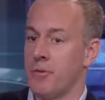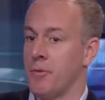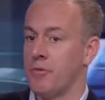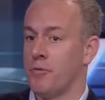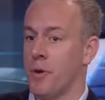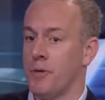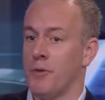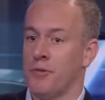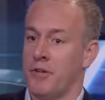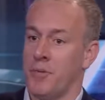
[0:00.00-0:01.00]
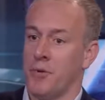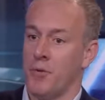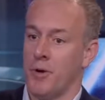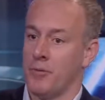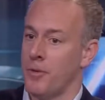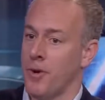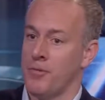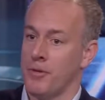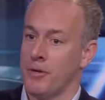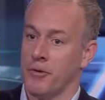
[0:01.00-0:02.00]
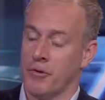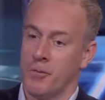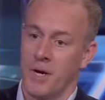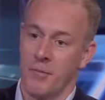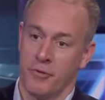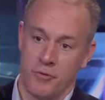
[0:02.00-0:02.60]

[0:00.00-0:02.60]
the most well-known stablecoin, has been around for years. Sometimes